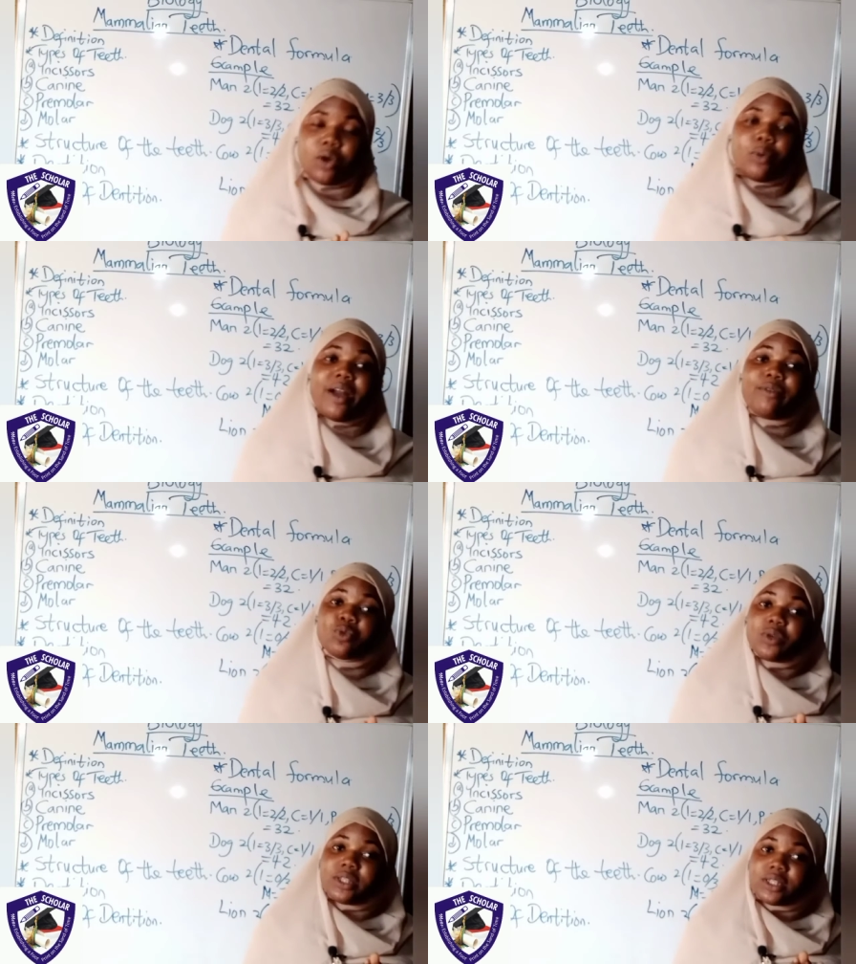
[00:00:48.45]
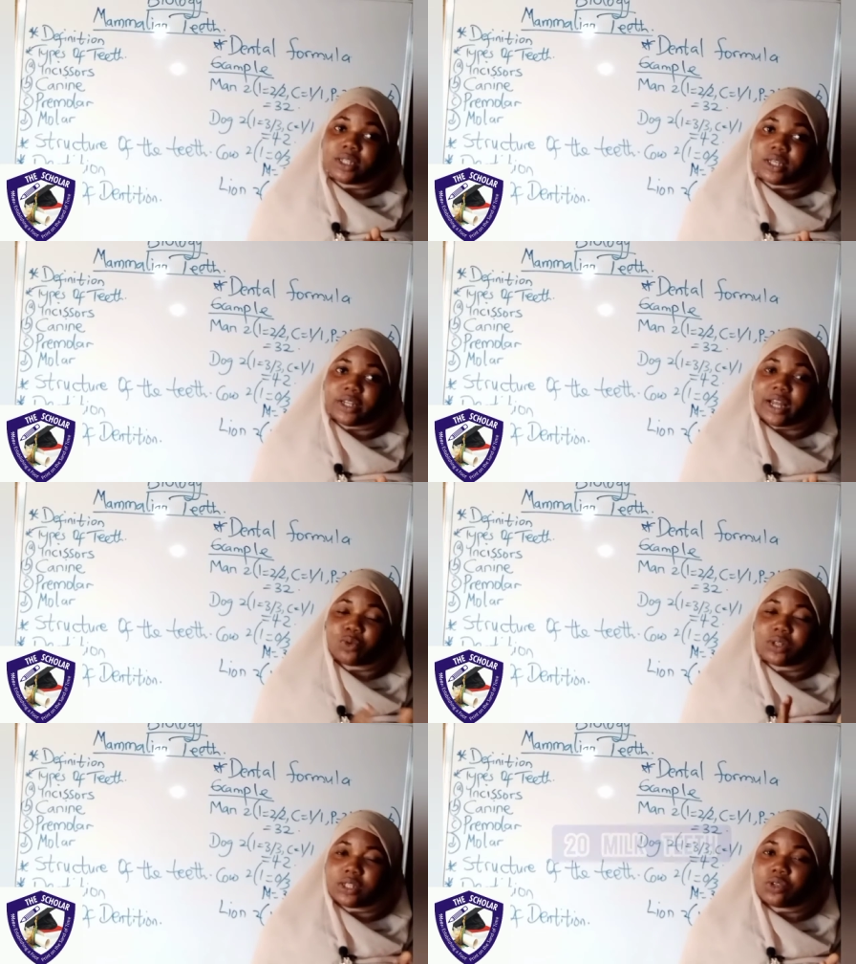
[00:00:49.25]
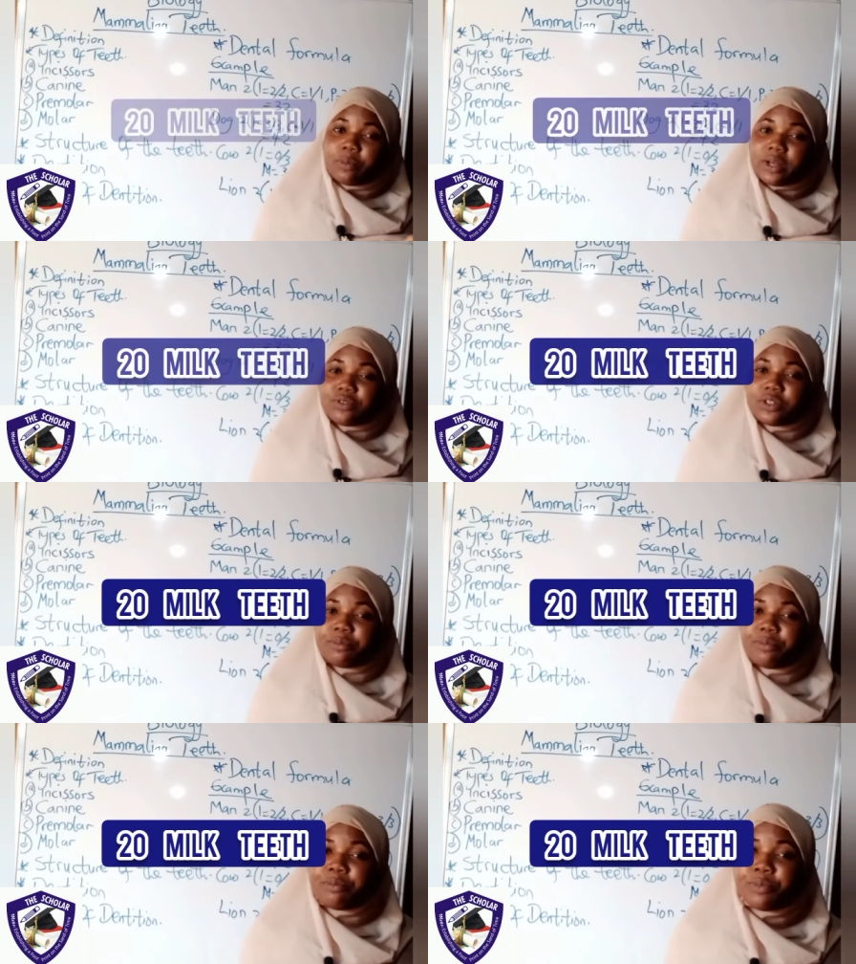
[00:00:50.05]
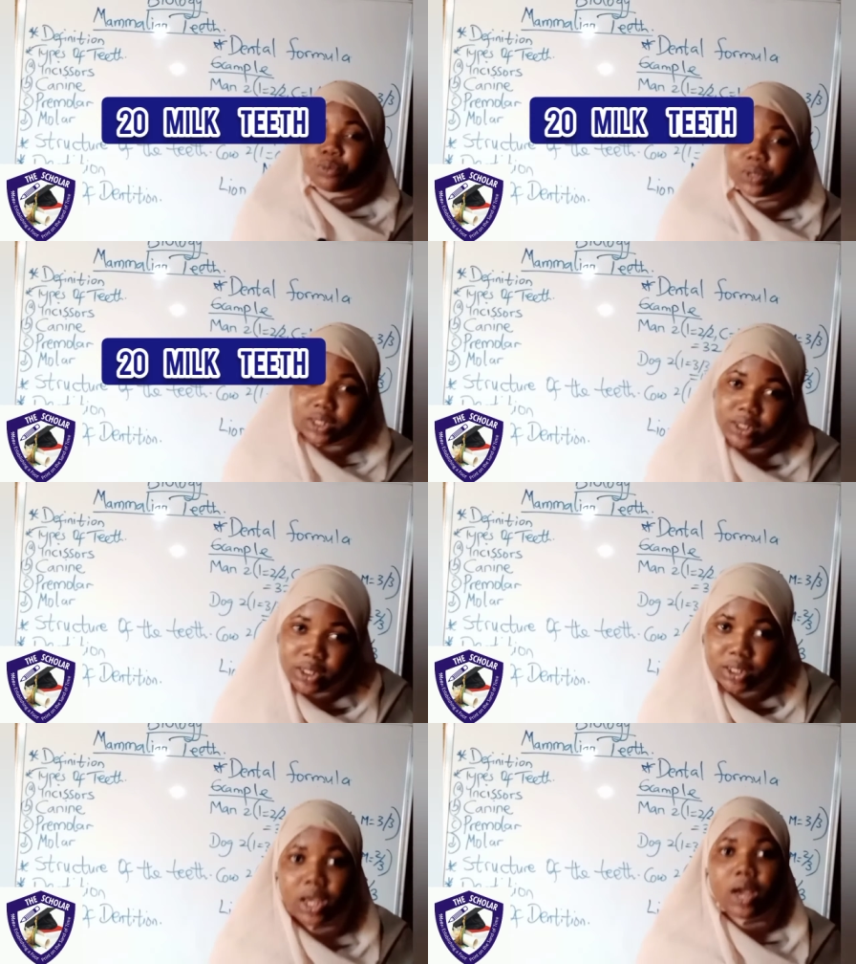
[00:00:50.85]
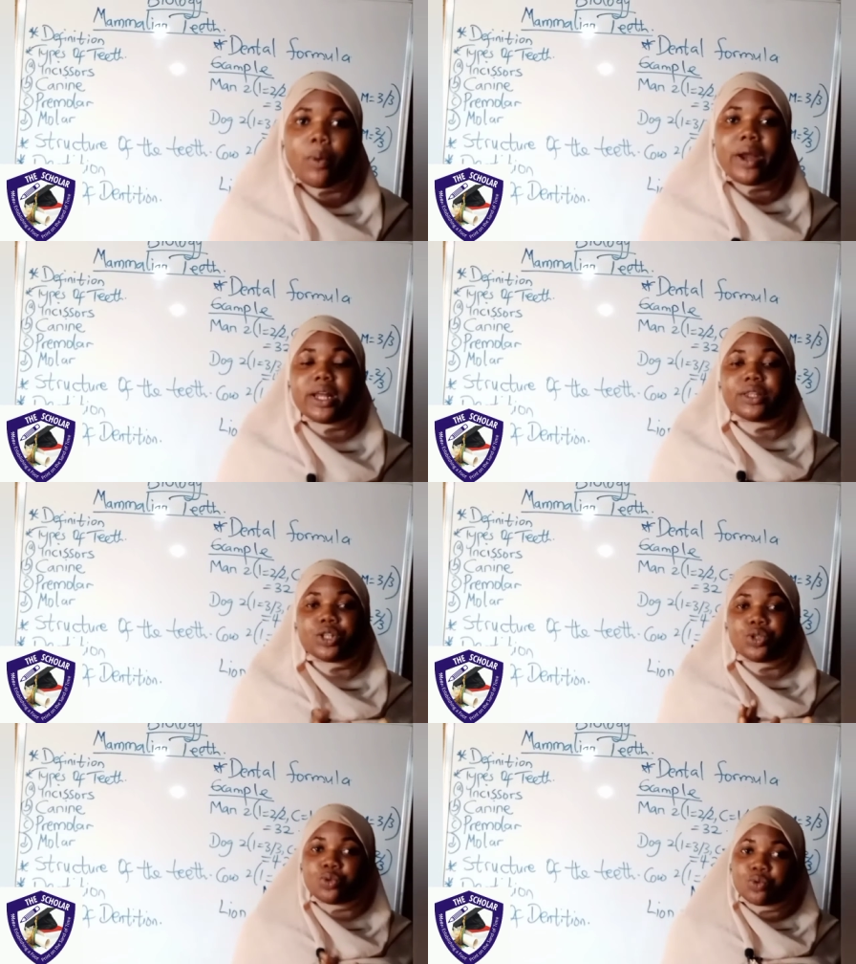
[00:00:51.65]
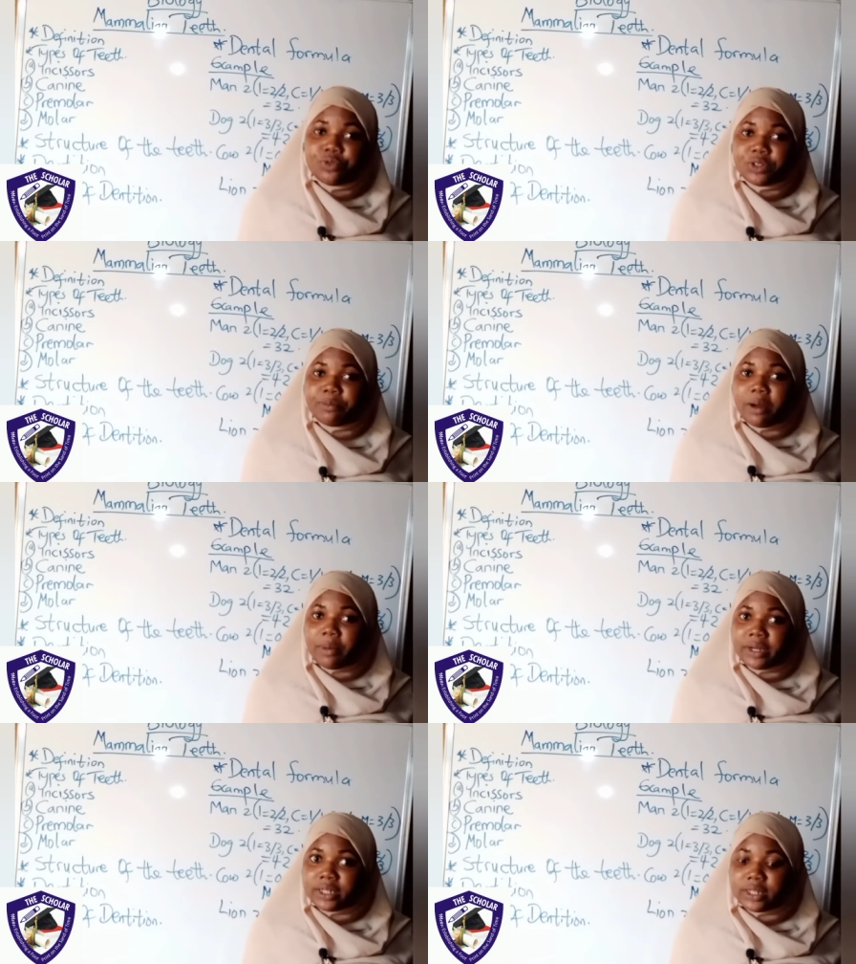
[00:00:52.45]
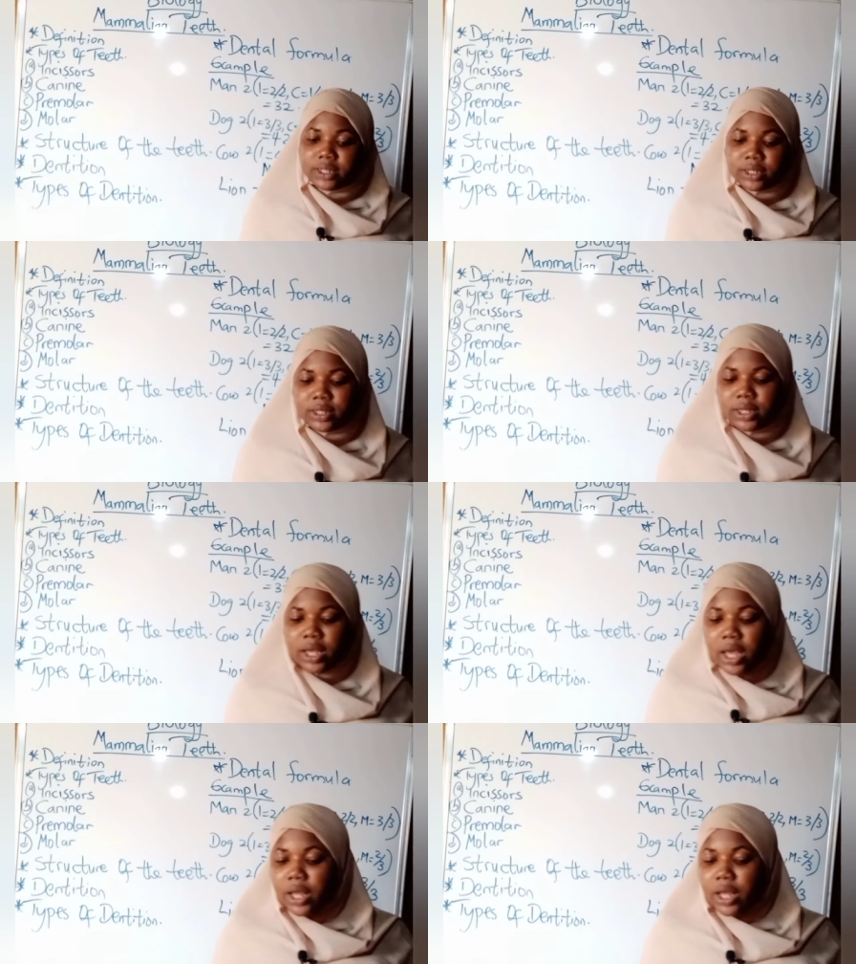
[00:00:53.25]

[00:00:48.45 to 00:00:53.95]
There are 20 numbers for the milk teeth, while there are 32 for the permanent teeth.